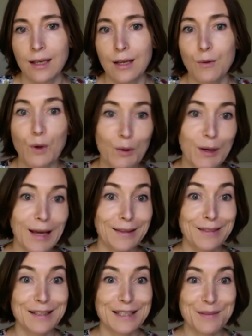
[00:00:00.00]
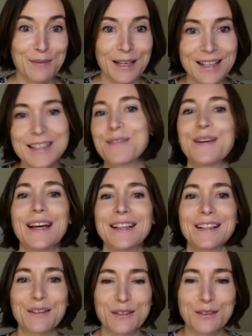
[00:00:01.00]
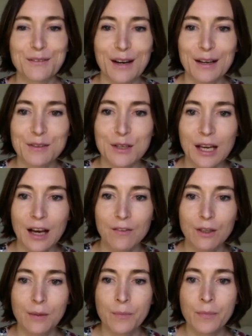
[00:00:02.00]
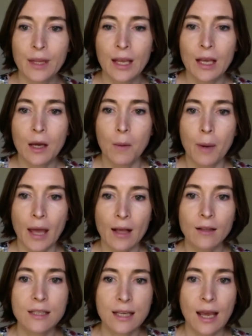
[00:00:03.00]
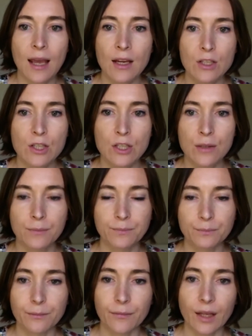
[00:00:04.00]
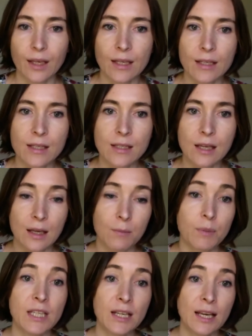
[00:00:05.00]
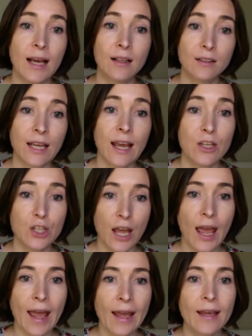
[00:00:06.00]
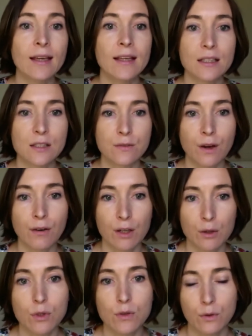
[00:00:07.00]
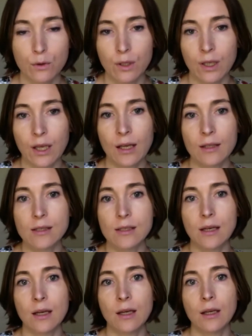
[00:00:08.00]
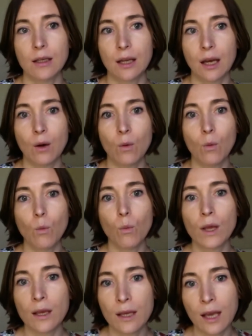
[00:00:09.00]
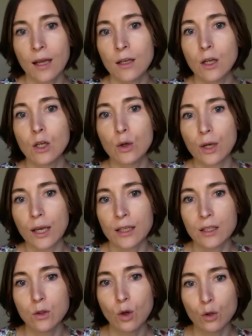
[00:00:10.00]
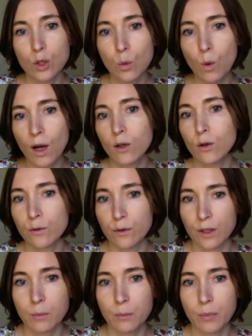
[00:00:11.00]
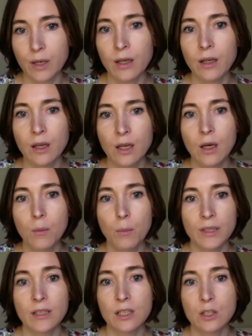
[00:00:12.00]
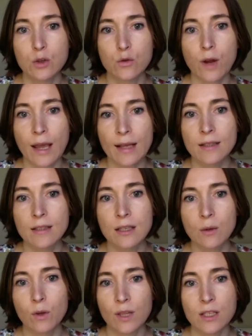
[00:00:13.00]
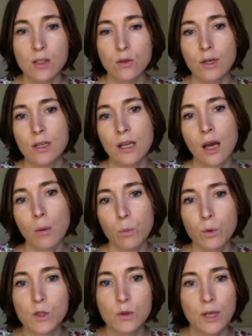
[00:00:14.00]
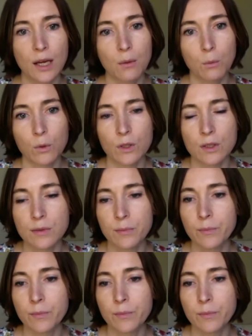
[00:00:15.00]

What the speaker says: we only had 30 minutes and we had a lot of ground to cover. But LDH is, and particularly LDHA, is very useful in cancer. Now, we again look at not a one-off number, but at a trend and whether it's trending upwards or downwards.